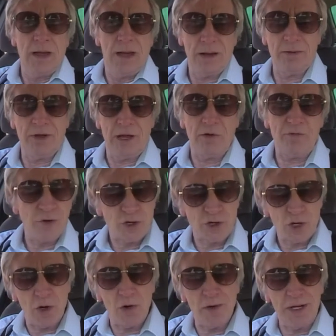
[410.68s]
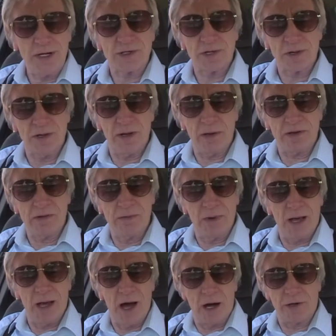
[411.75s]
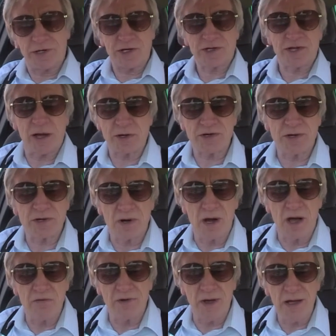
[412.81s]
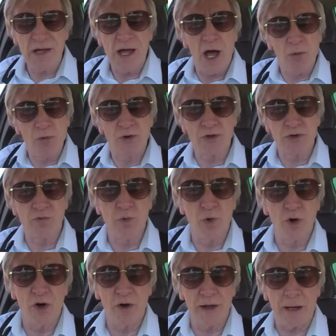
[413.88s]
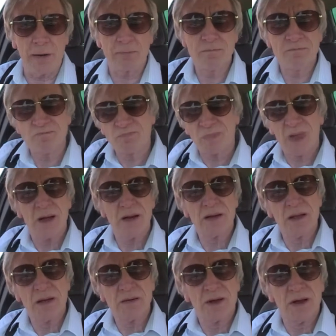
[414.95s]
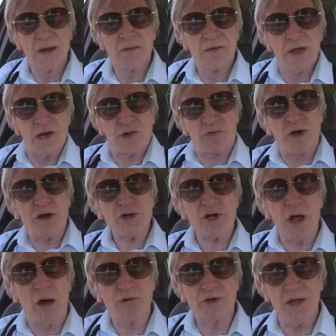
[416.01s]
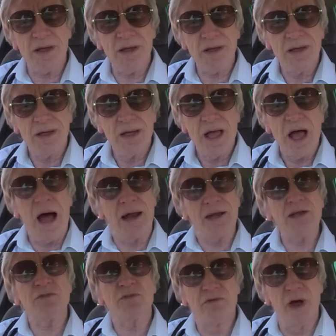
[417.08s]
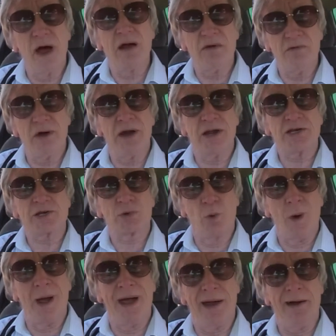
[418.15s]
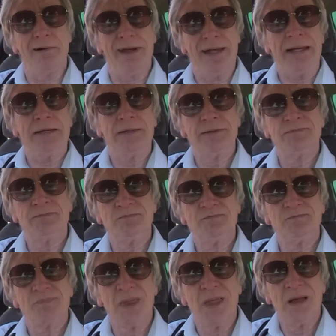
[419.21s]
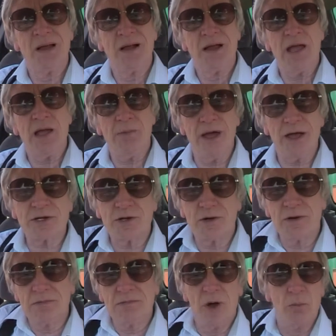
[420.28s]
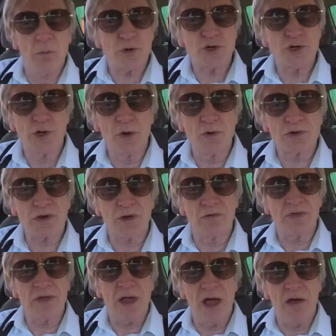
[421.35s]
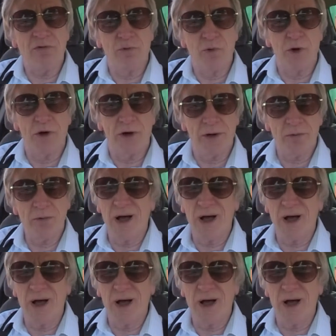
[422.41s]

Anyway, if you tune into the artist taxi driver, a word of warning. He's very shouty. And he's very, very sweary. He makes much use of the F word.